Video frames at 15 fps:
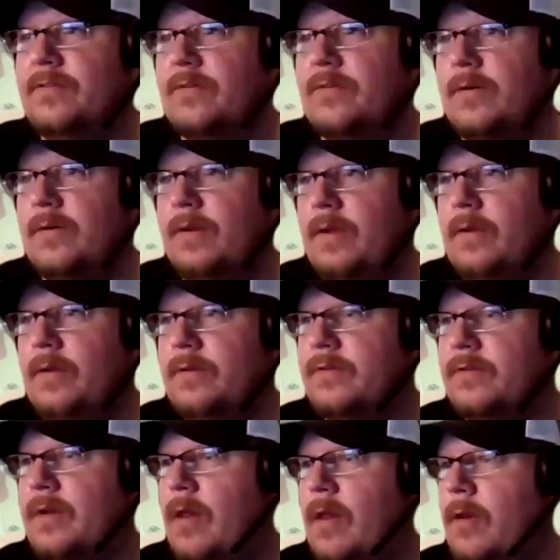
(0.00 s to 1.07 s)
he is,
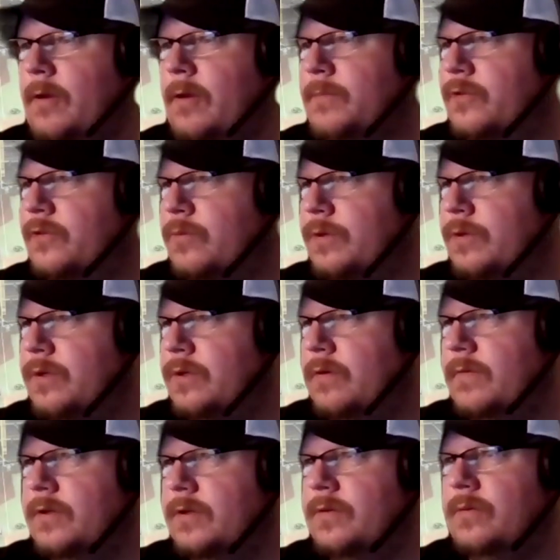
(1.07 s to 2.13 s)
and I'm switching
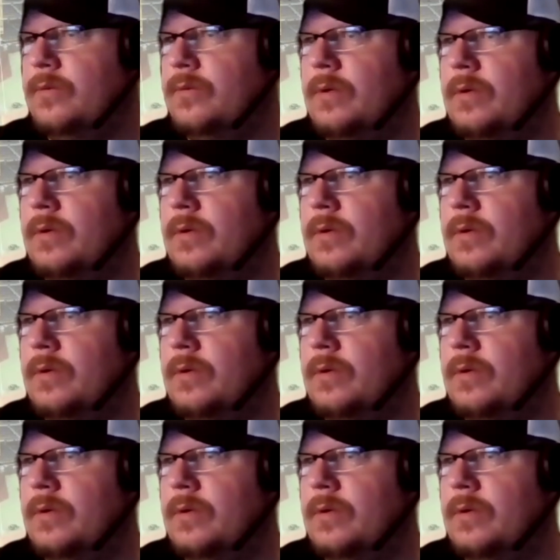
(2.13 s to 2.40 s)
over to